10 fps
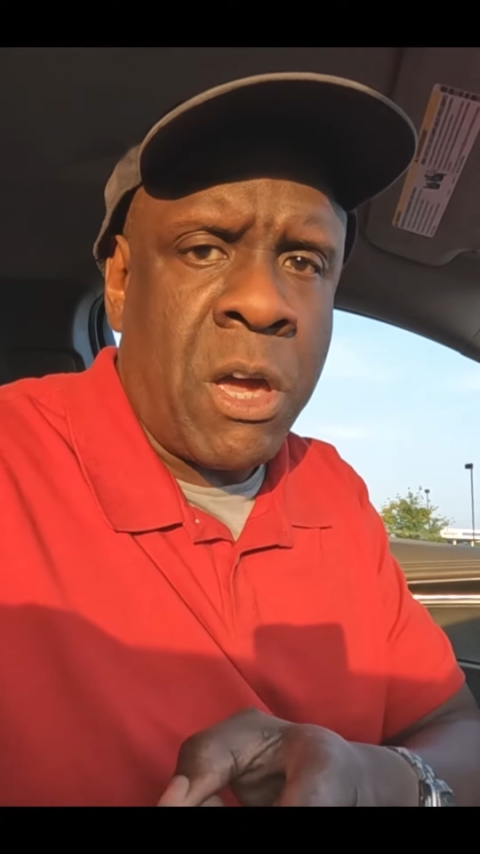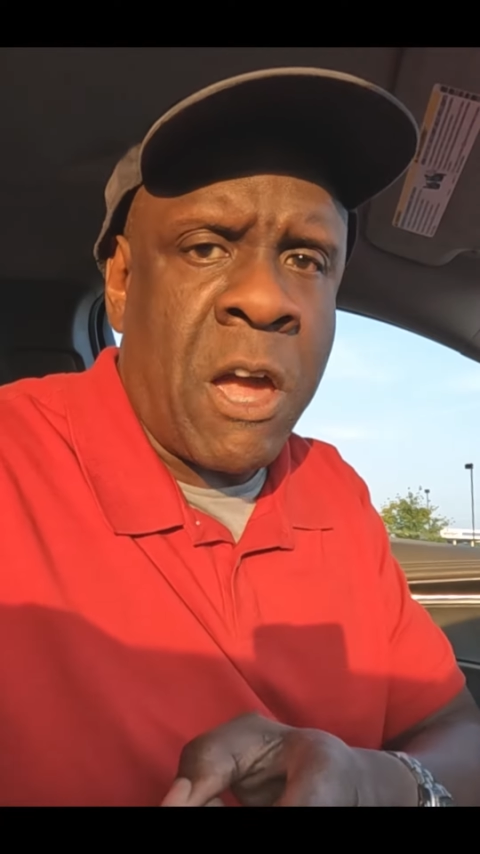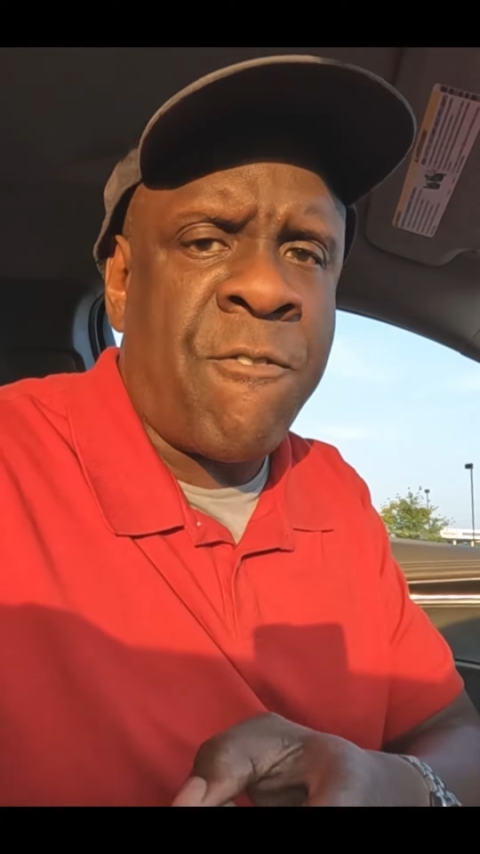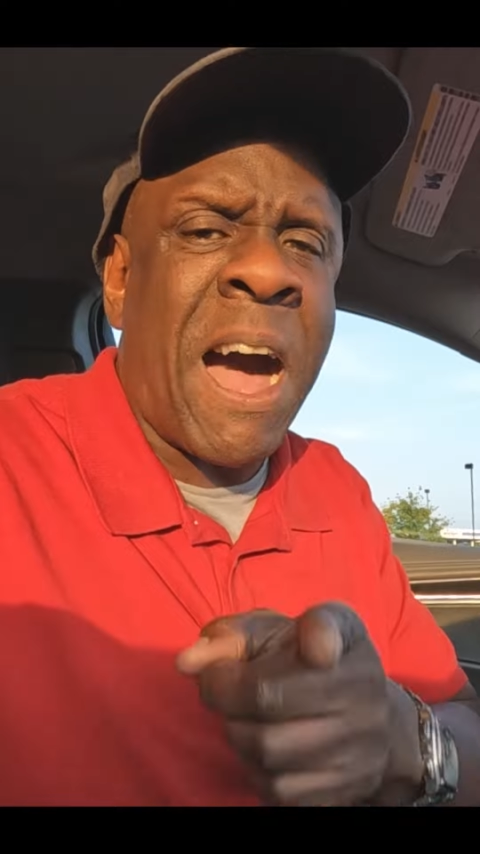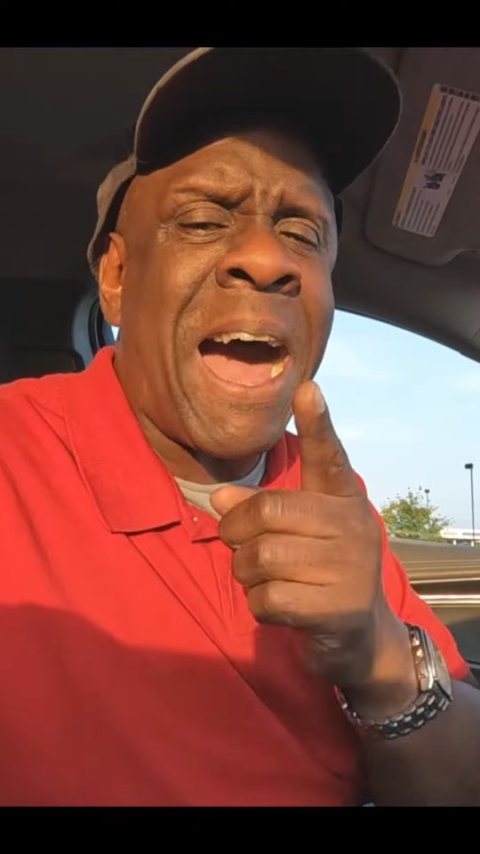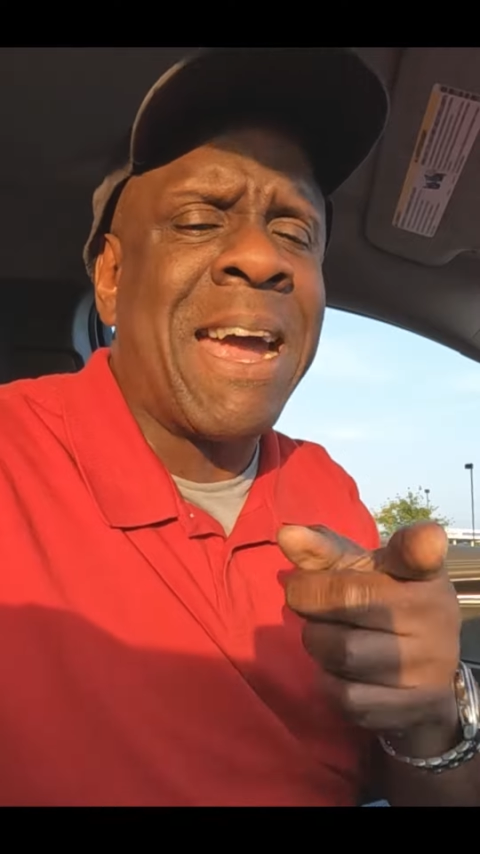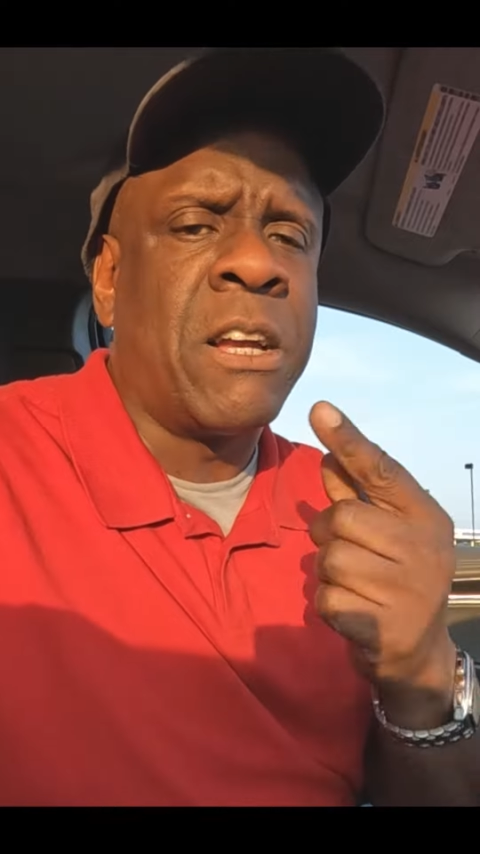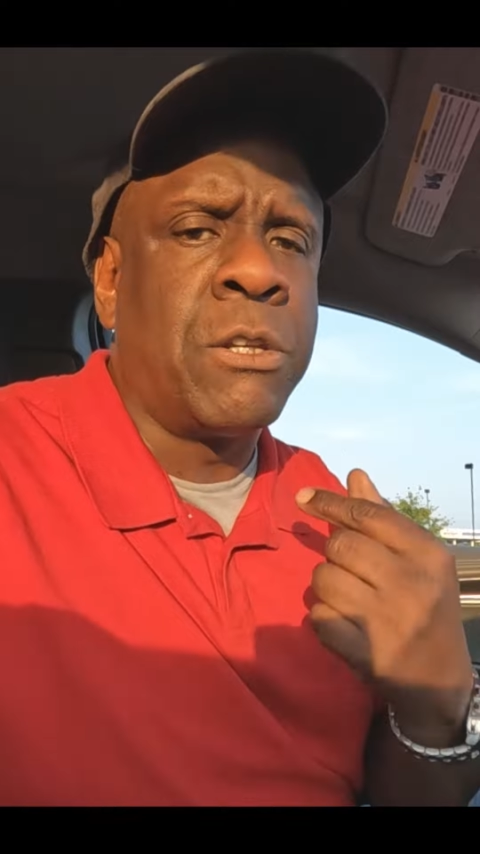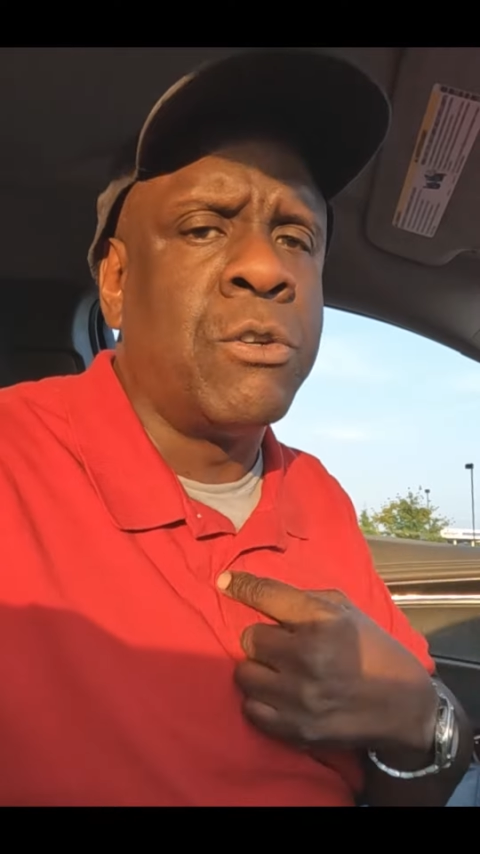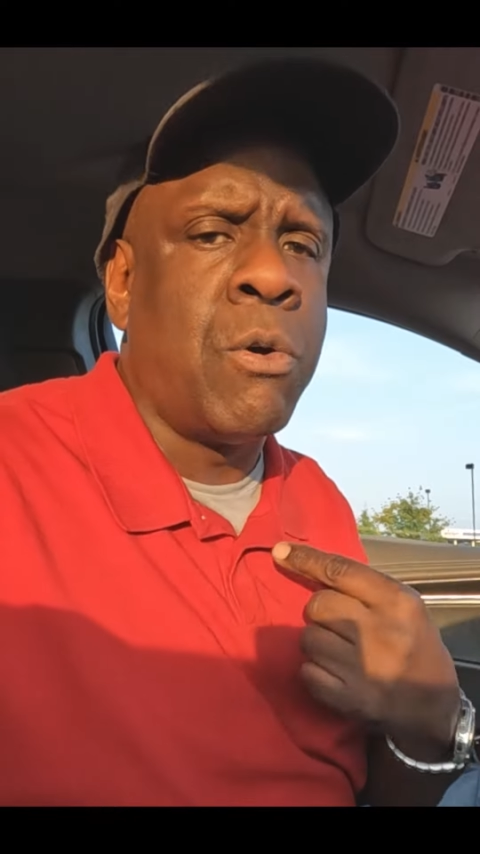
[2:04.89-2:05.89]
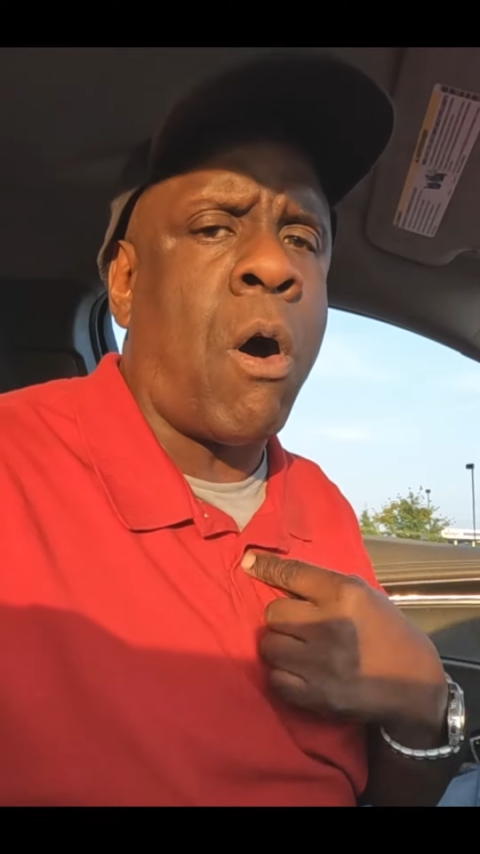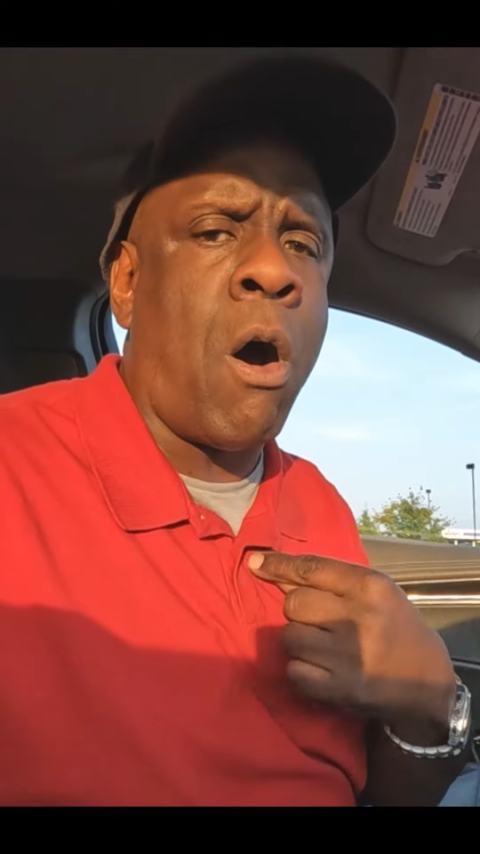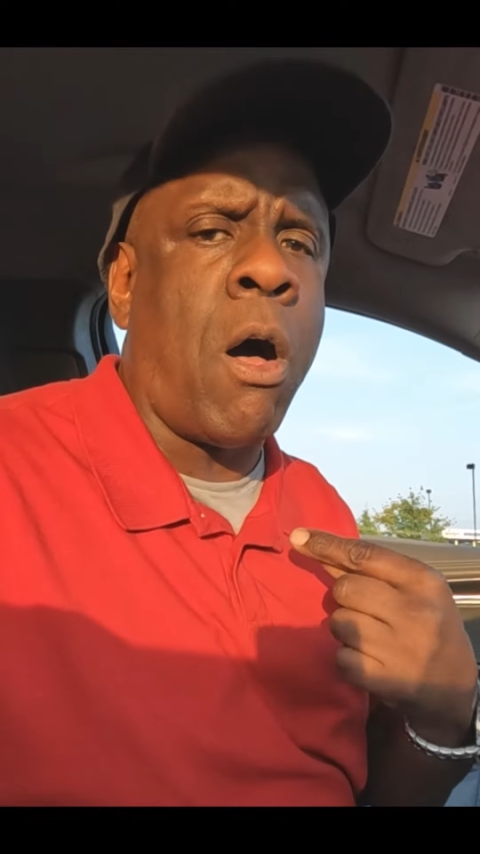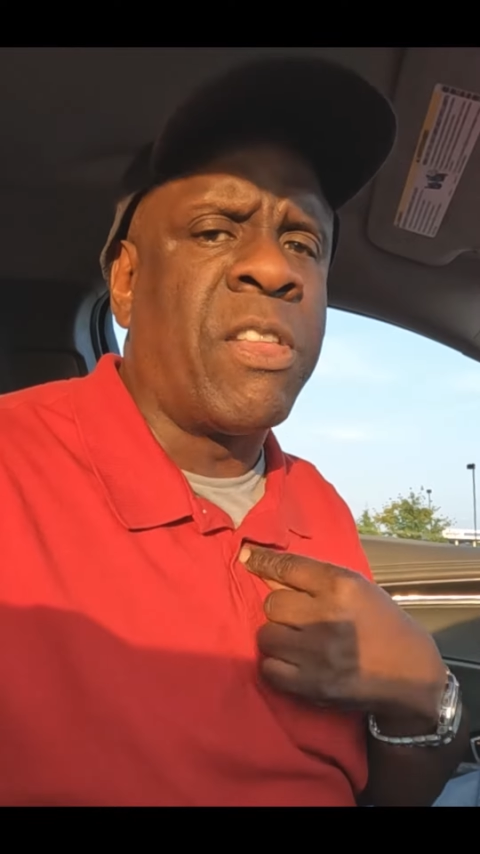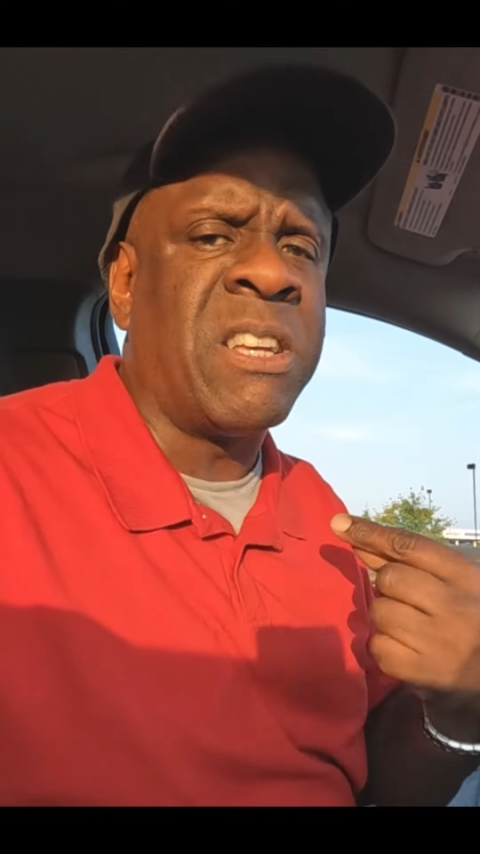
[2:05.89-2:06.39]
If I can do
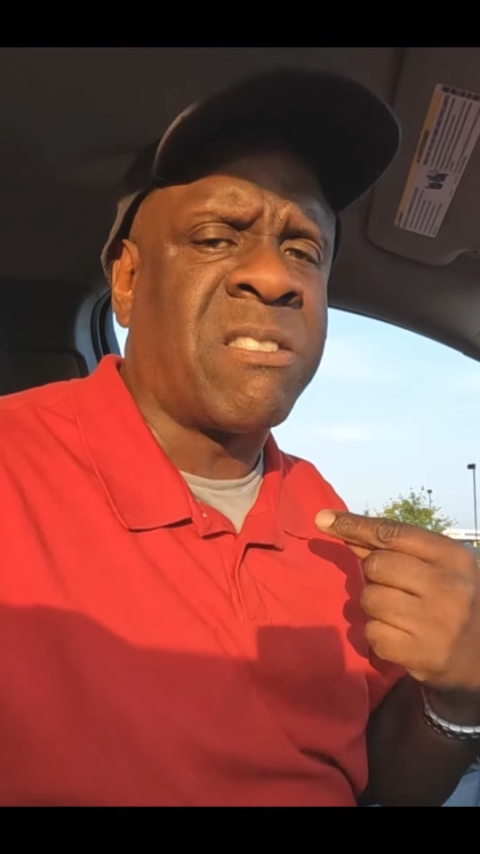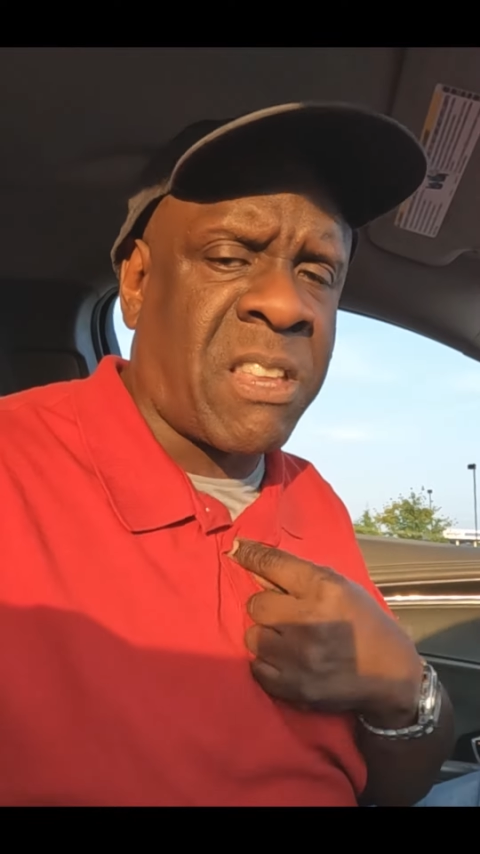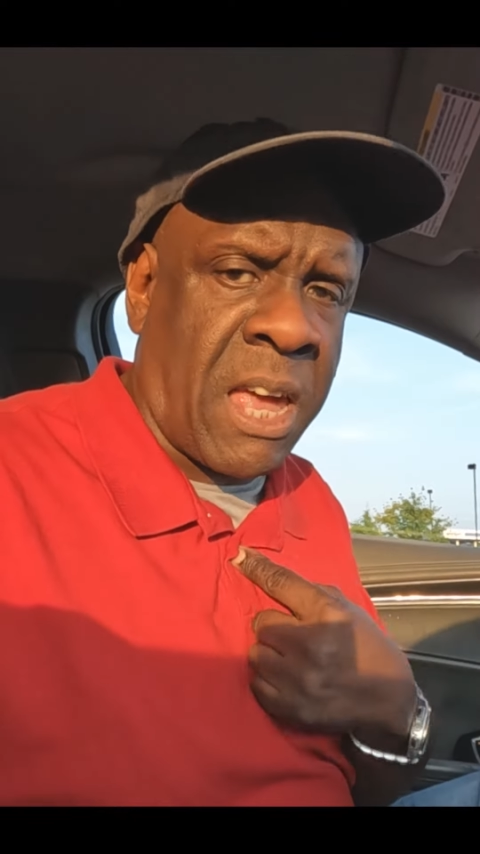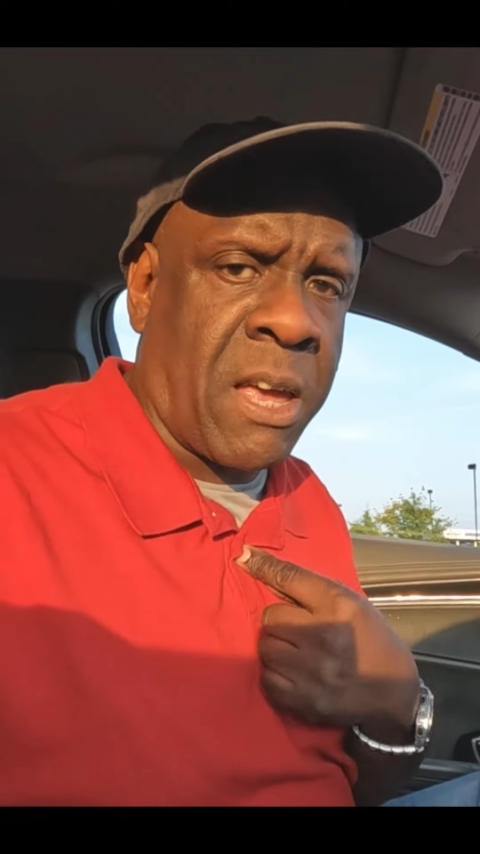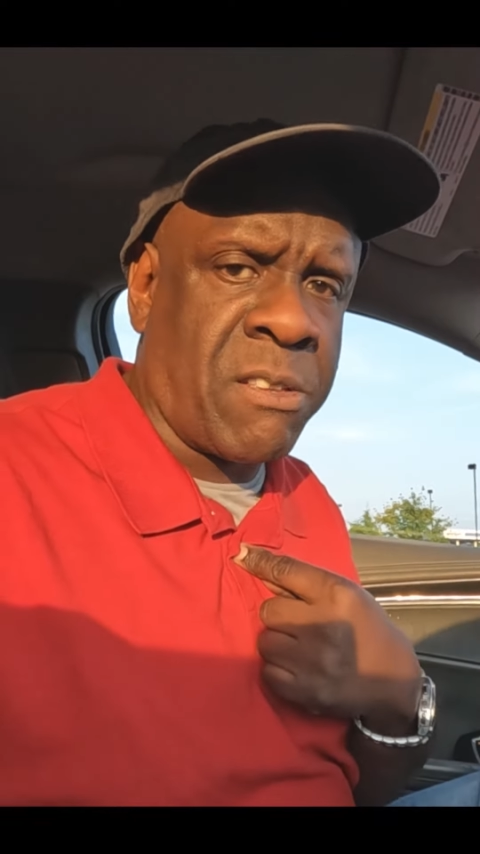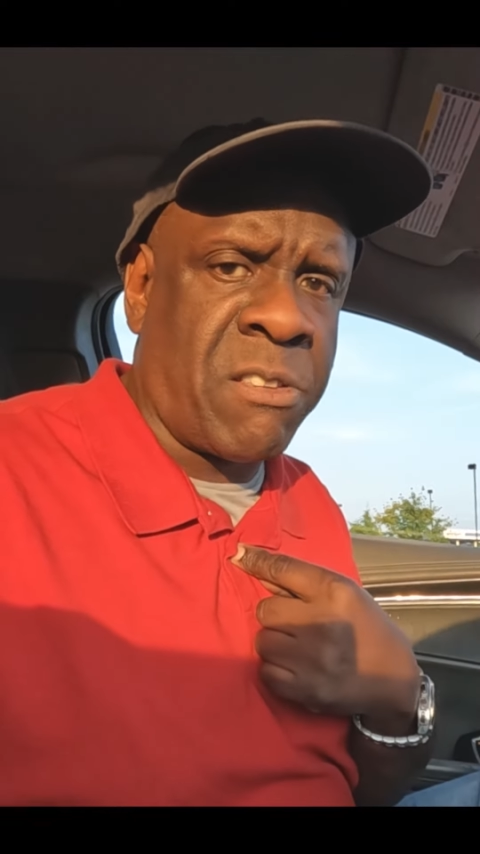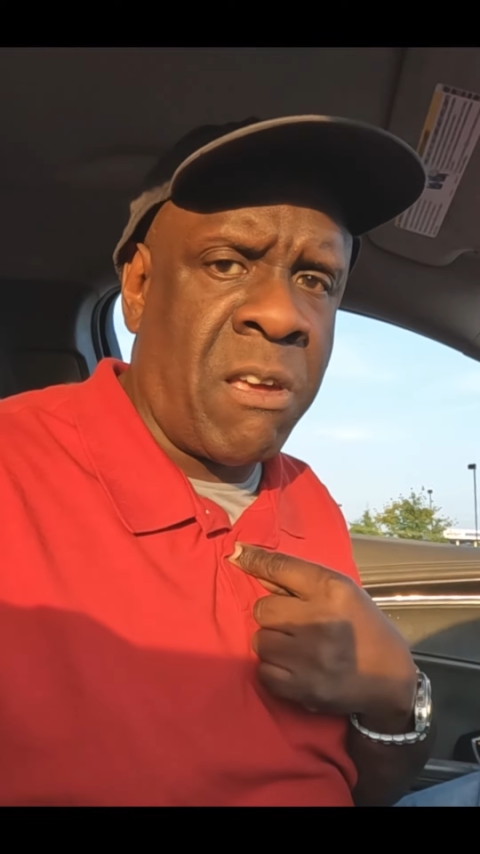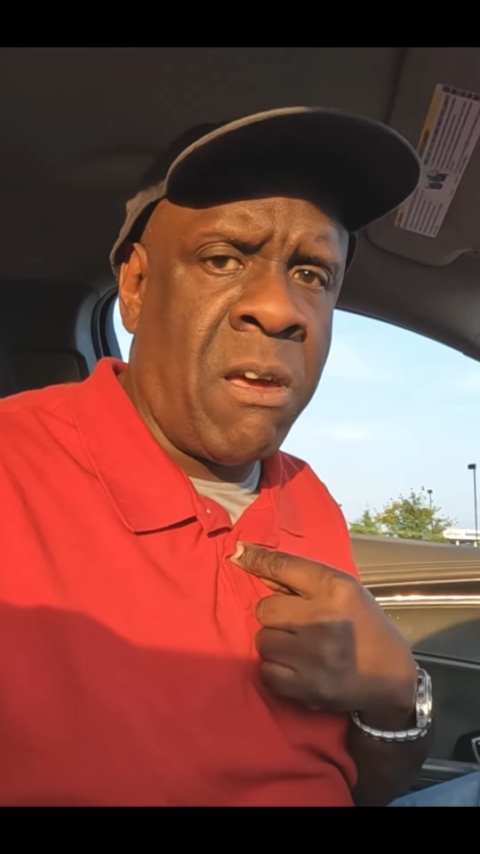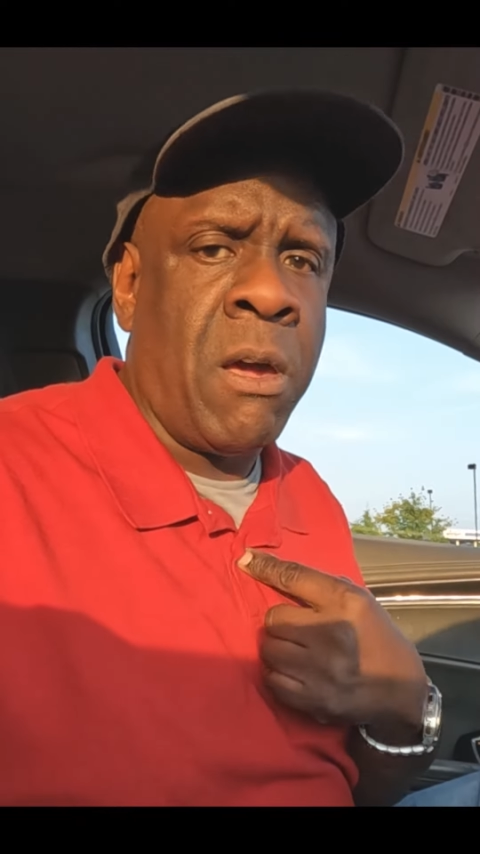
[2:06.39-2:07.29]
all these things,